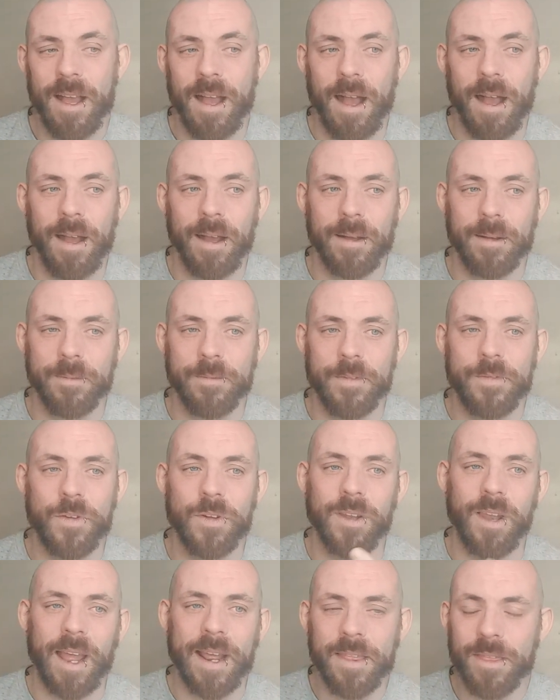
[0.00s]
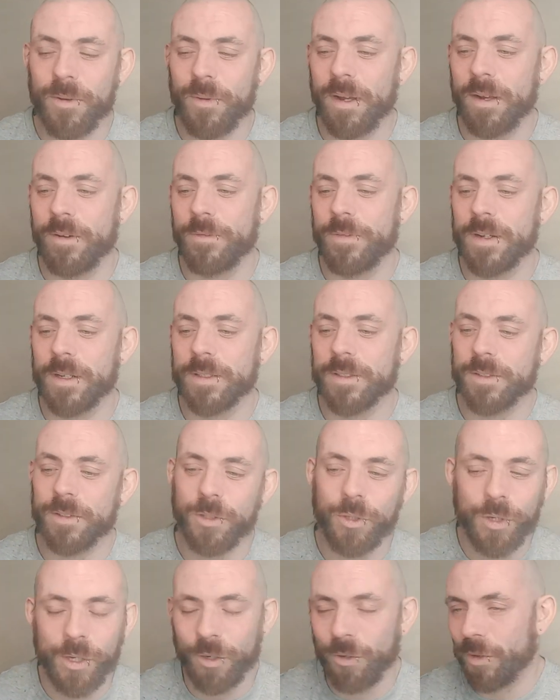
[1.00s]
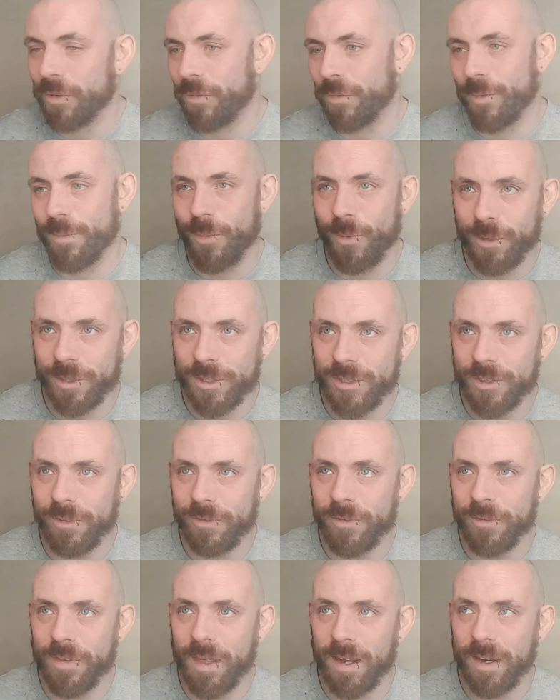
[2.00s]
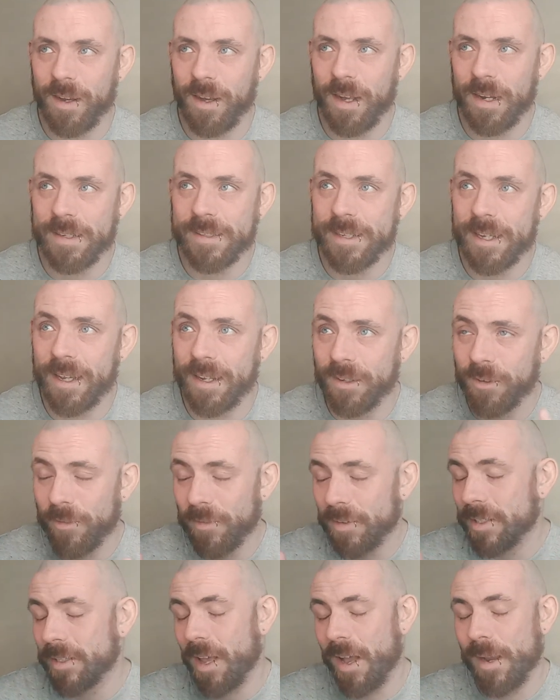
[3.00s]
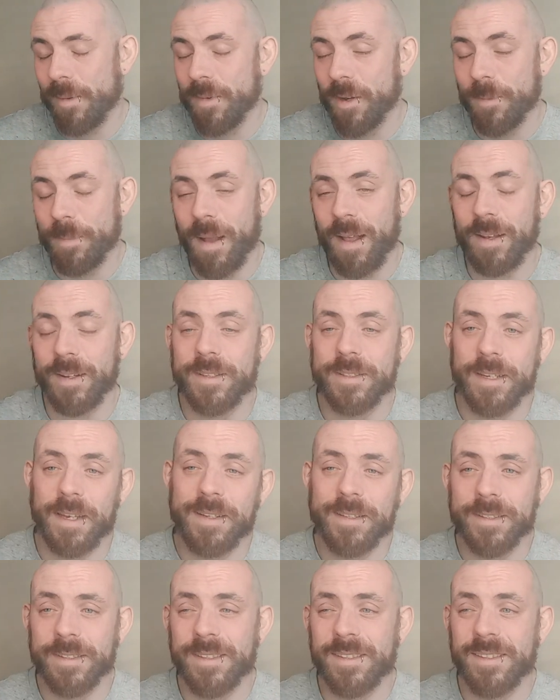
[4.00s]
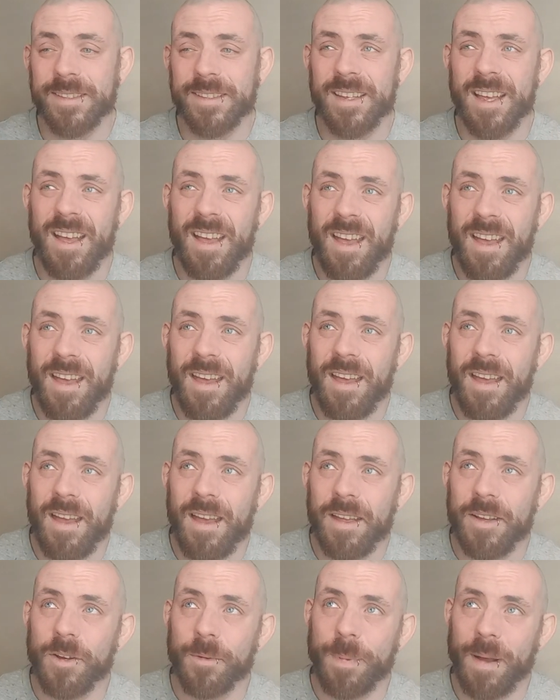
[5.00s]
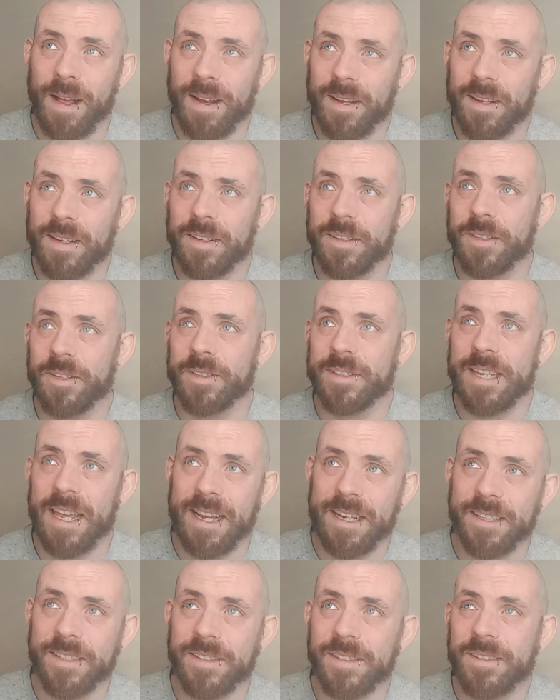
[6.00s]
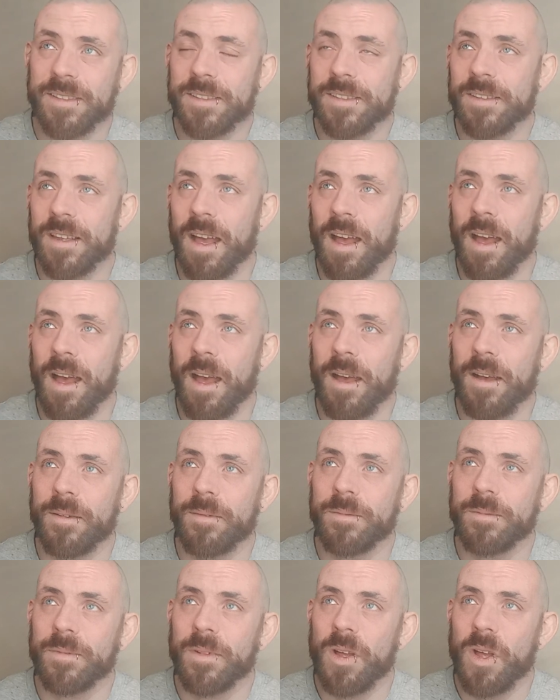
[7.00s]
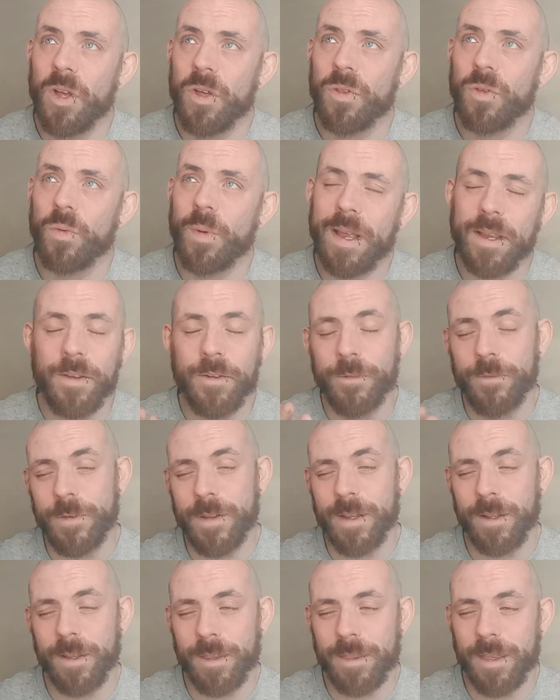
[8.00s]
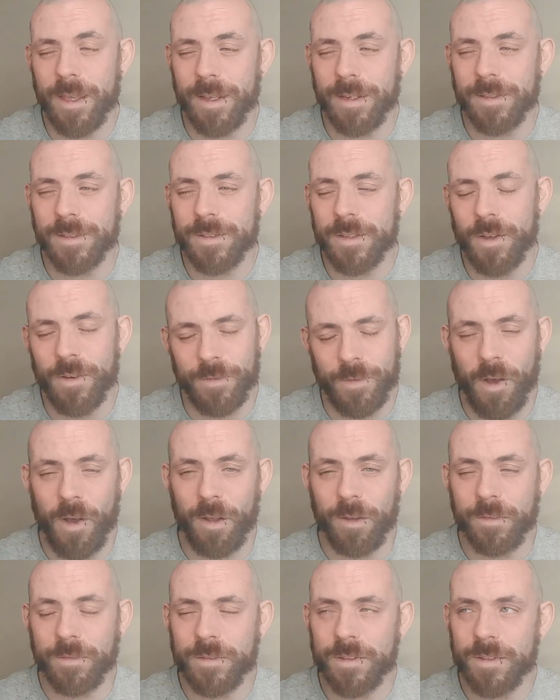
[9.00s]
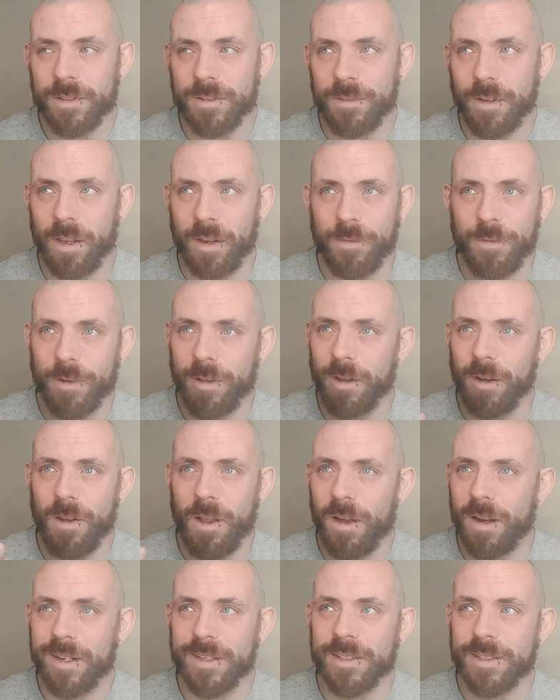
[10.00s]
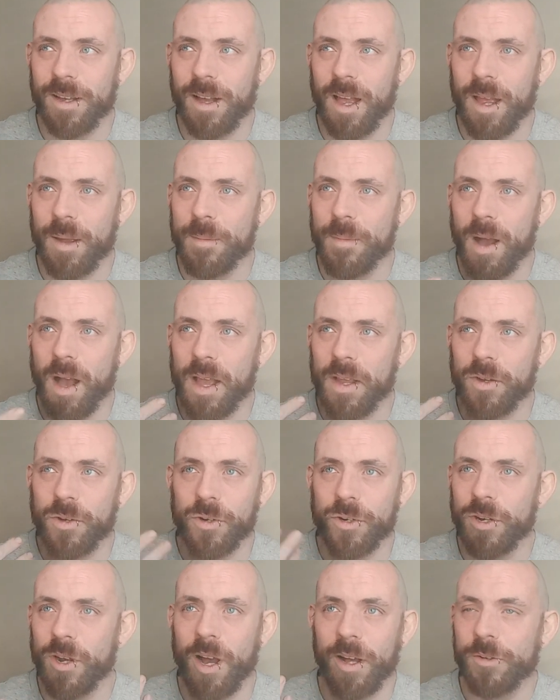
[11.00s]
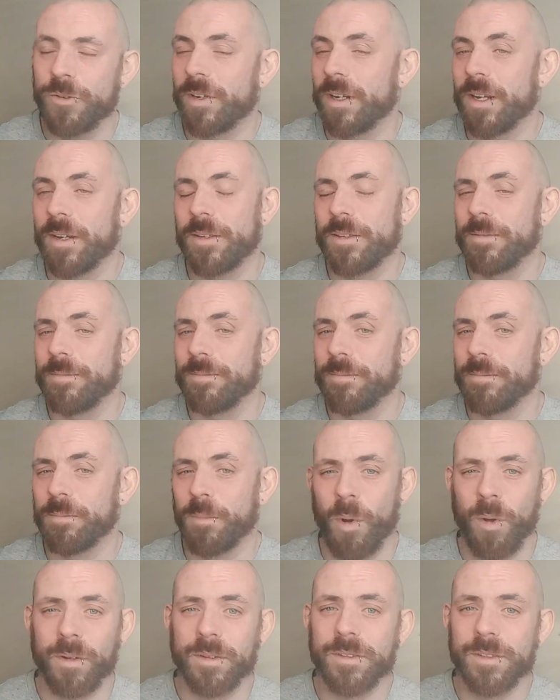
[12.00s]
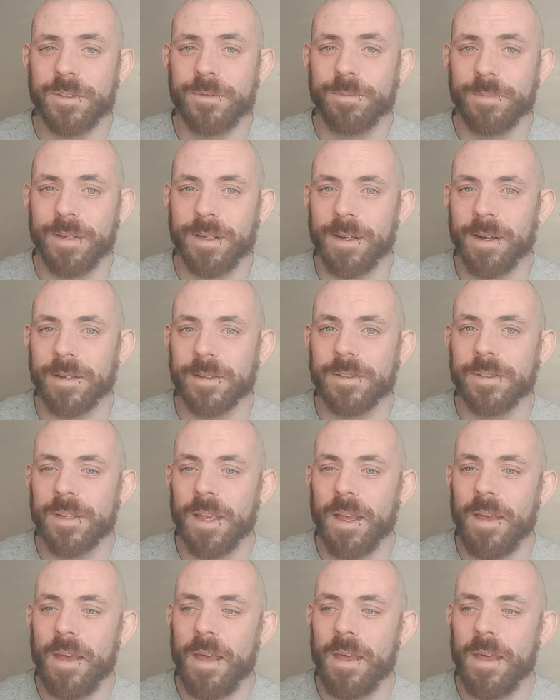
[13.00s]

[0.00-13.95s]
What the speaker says: If you like the way it feels, you can look for more stuff of that kind, and over time your palate, your tastes, the way you feel things evolves. Like for the longest time, I could not drink malts because